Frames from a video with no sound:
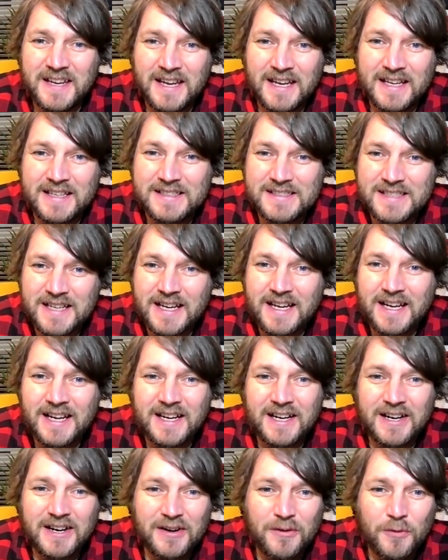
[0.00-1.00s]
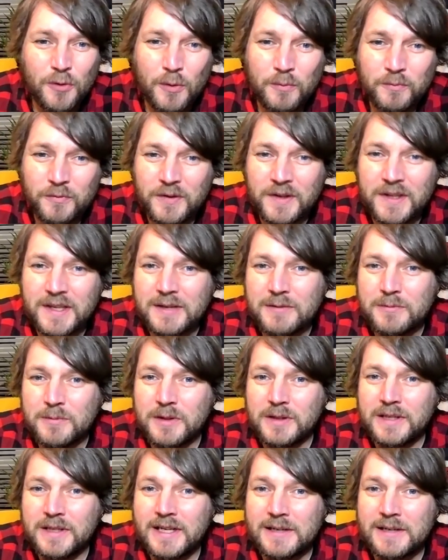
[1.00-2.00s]
and hopefully
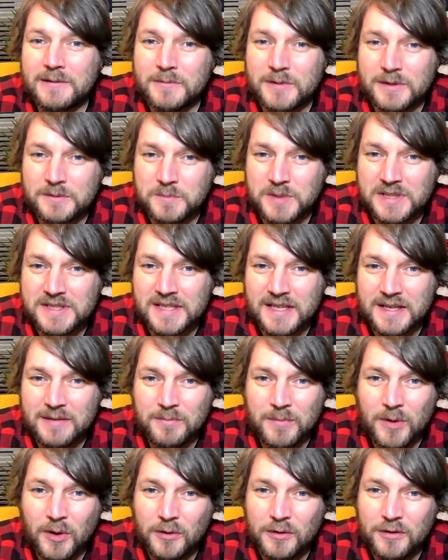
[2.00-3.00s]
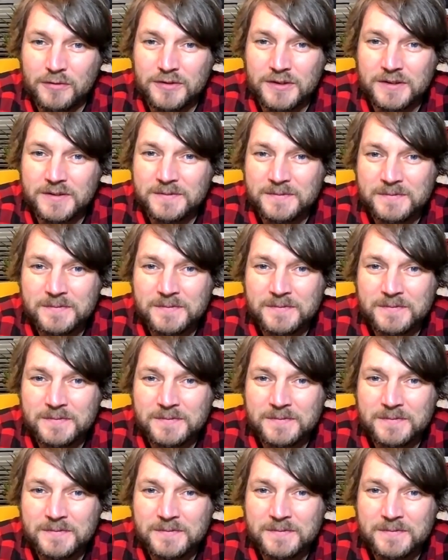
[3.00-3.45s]
we'll be seeing more of you.